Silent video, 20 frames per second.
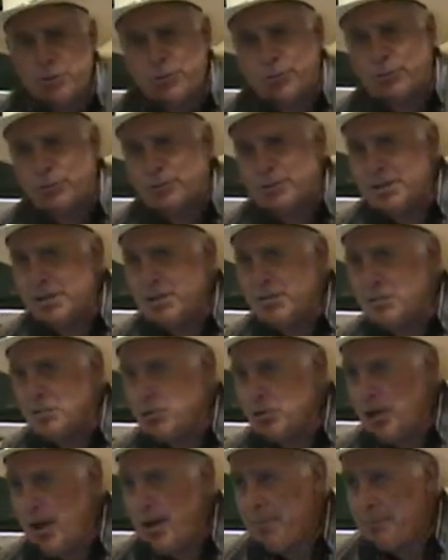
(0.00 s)
13th
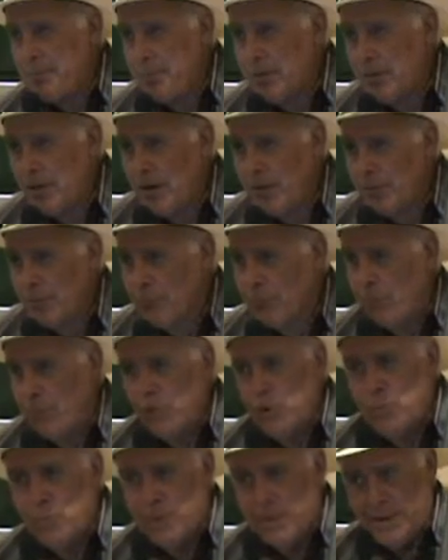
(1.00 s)
chapter of
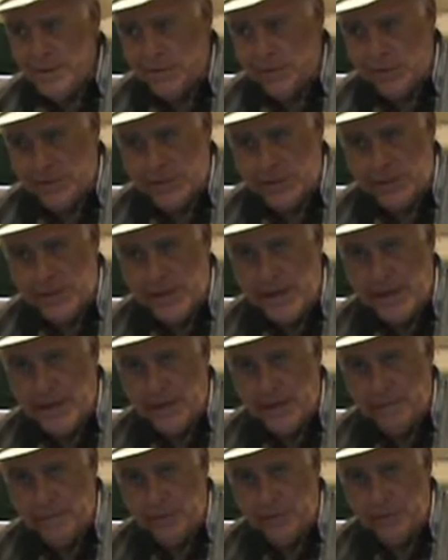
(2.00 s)
Romans
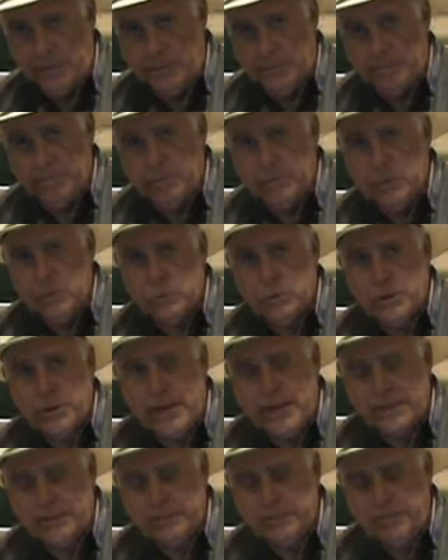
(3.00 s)
tonight, if you would
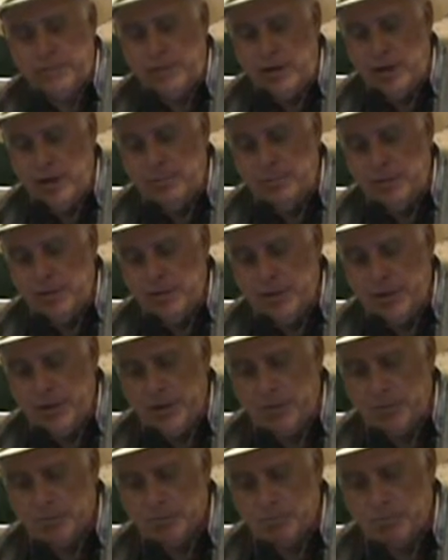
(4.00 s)
like to follow me
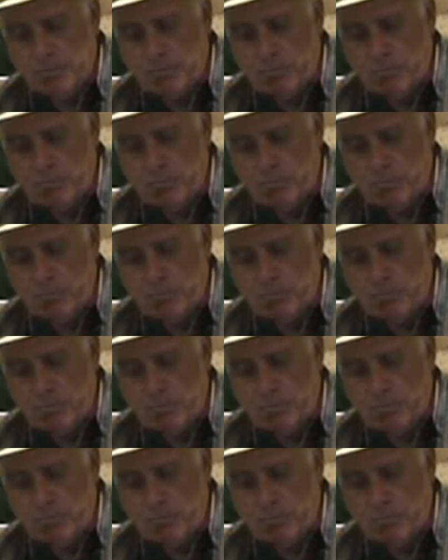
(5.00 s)
there.